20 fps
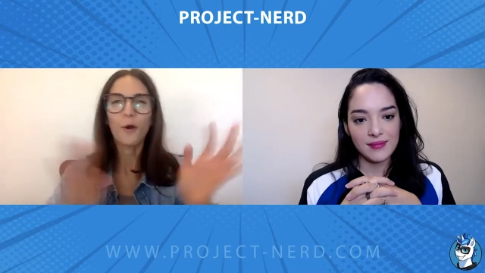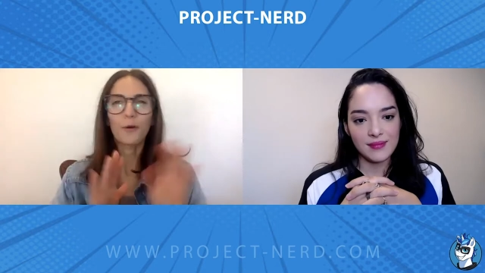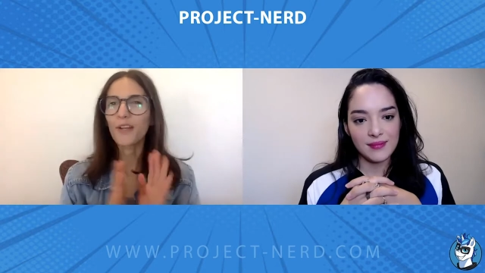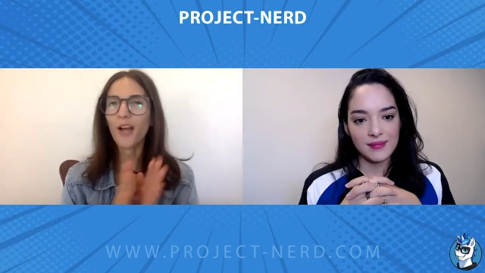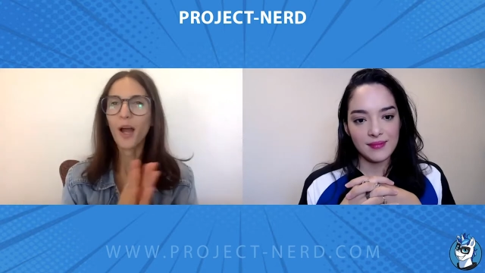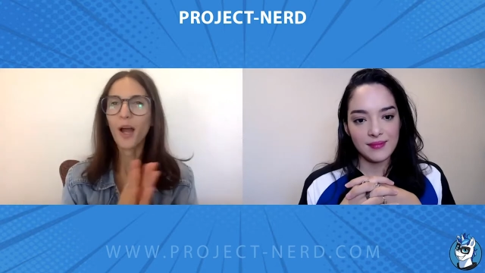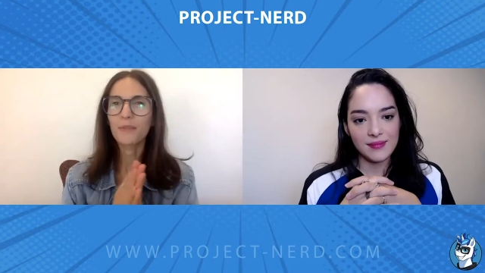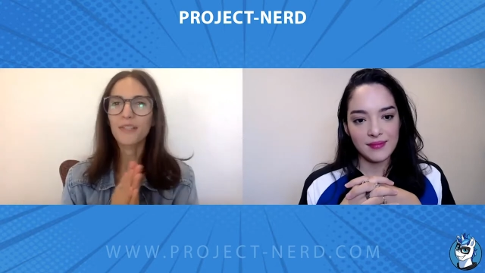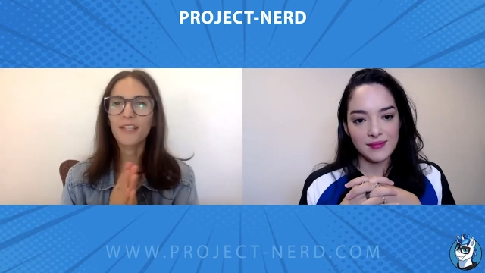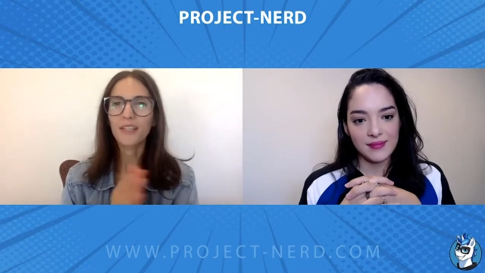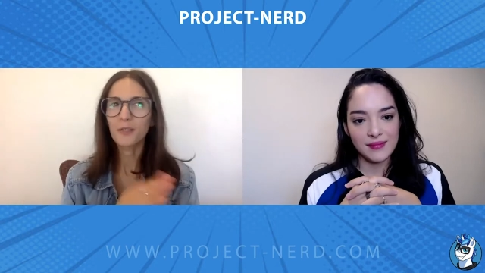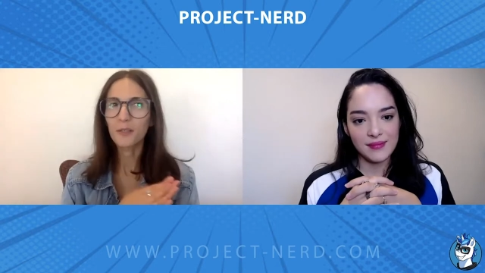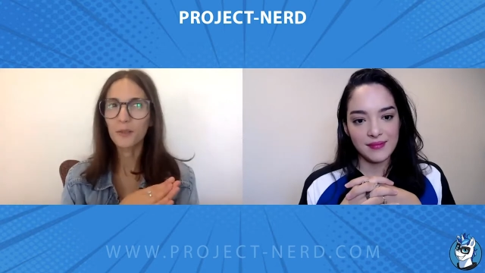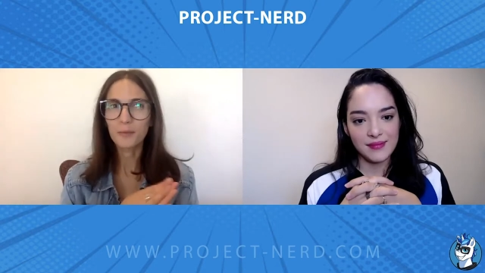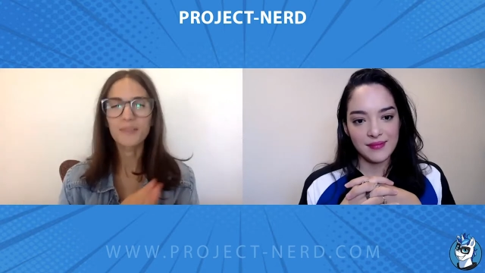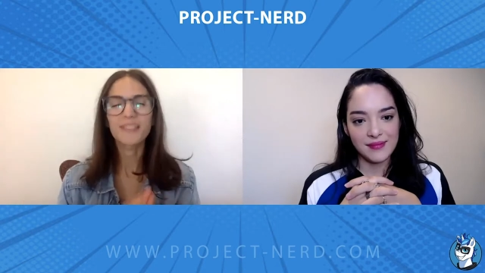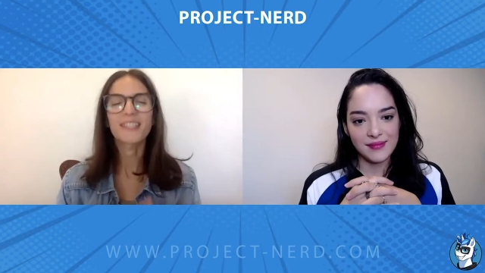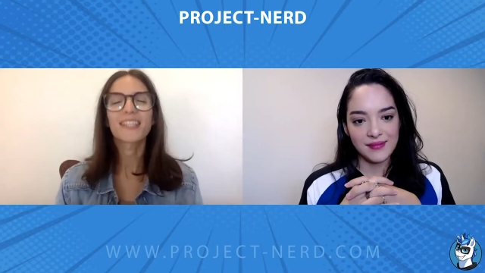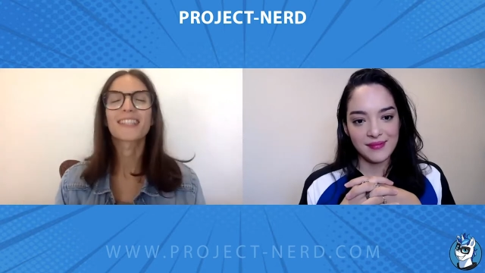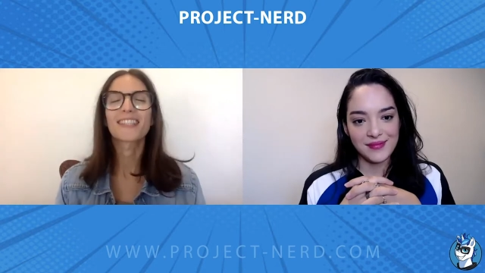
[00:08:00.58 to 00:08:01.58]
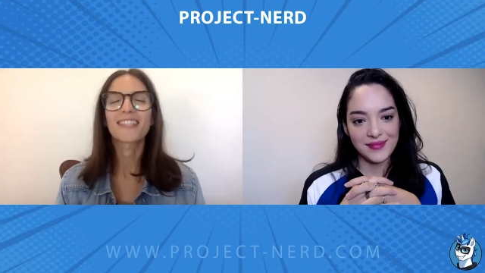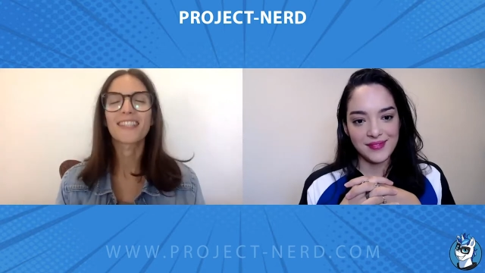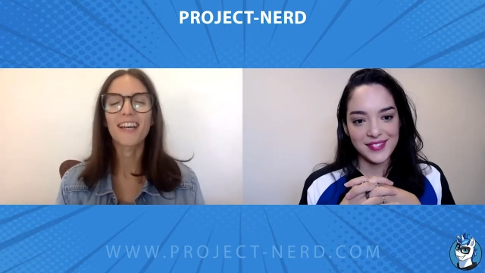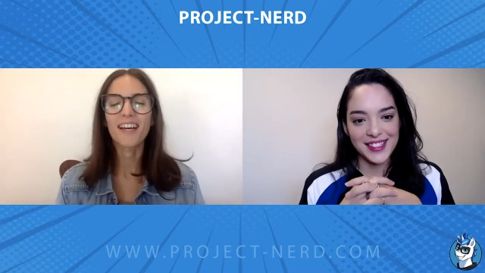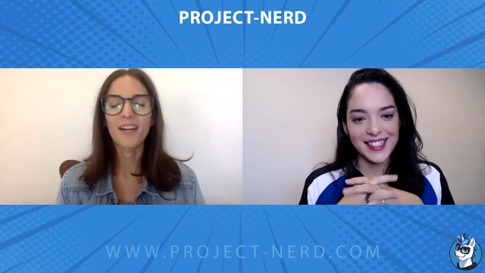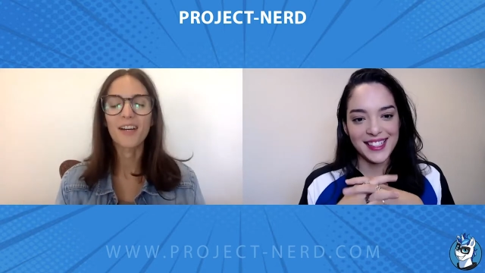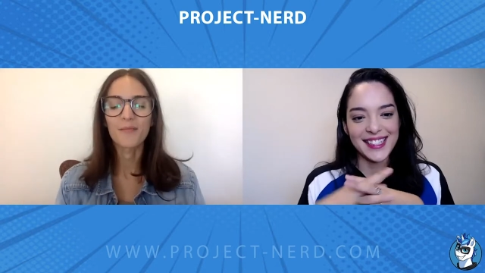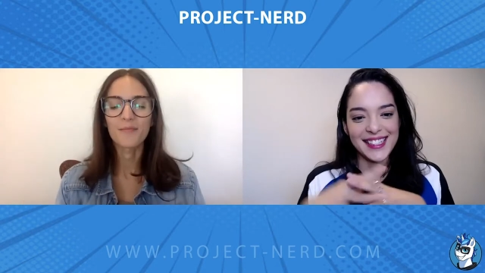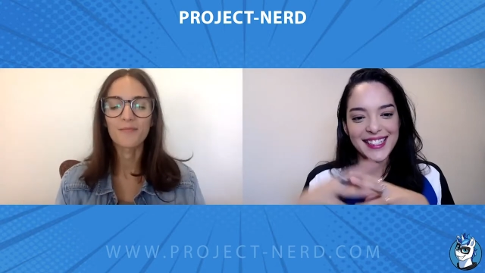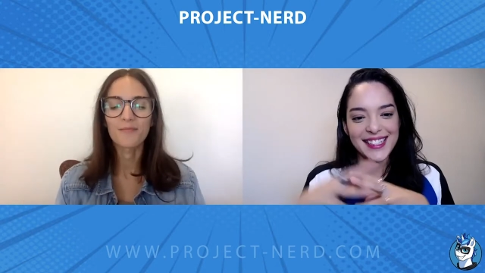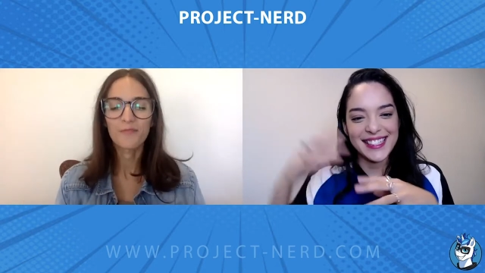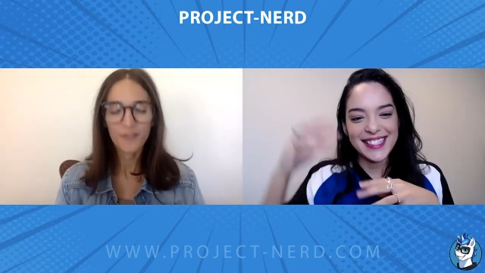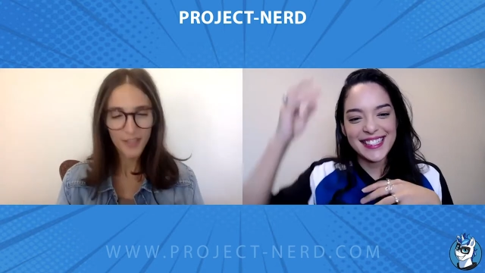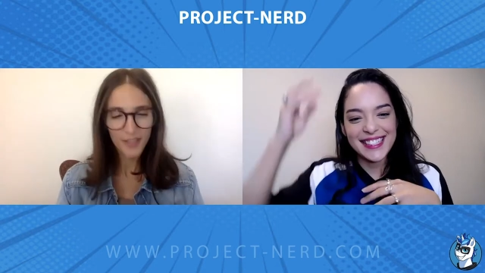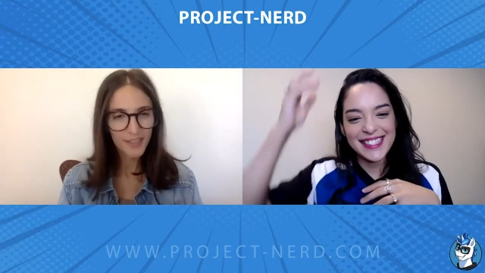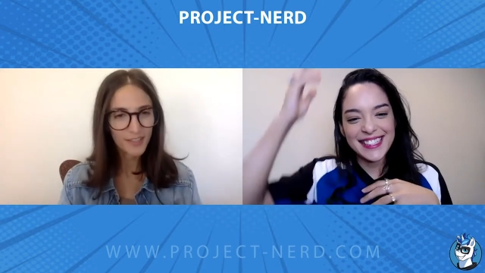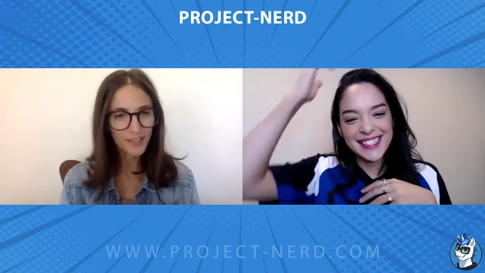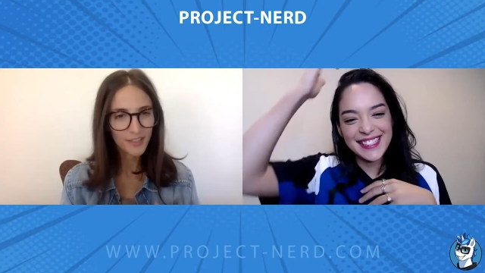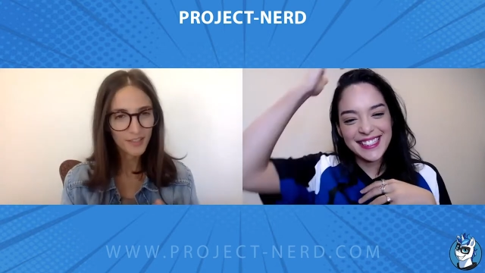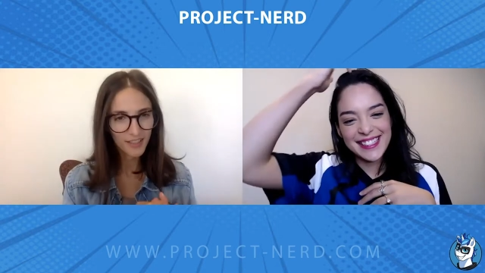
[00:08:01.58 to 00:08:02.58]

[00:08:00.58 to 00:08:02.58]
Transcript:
Speaker 1: comedy. Oops, it's fantasy